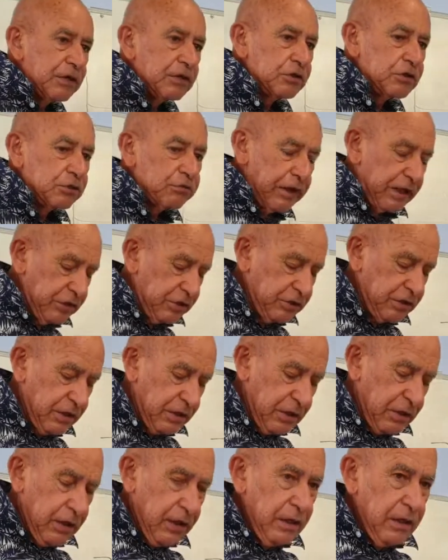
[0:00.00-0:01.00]
entrenched,
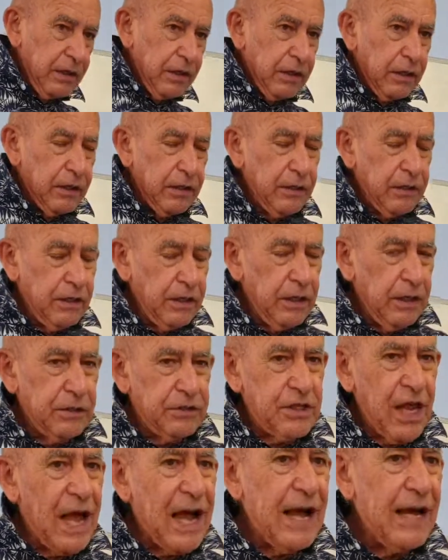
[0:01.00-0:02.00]

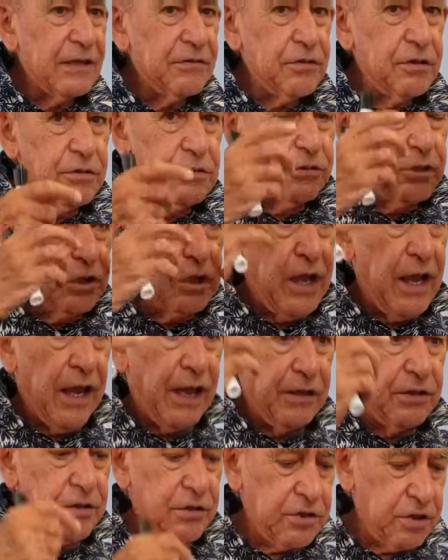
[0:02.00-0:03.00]
it's hard to
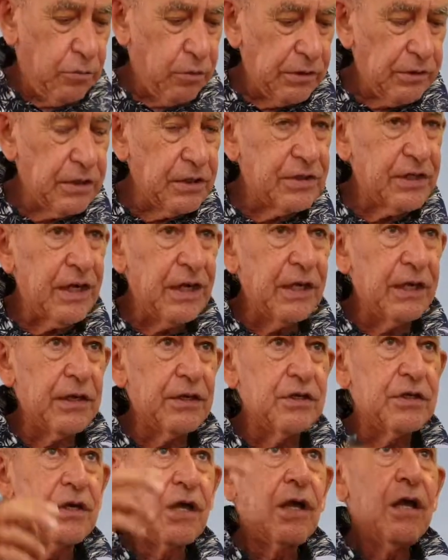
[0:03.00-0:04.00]
change. So what they're saying
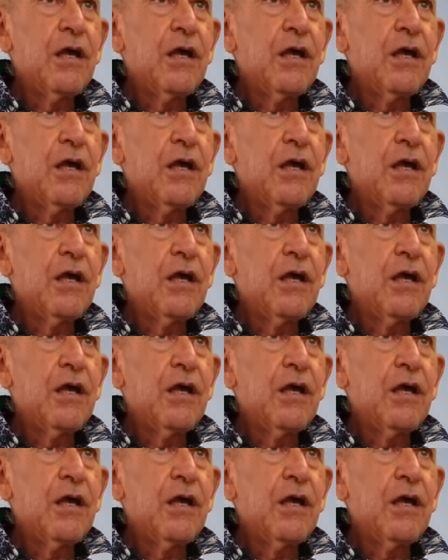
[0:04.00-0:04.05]
is,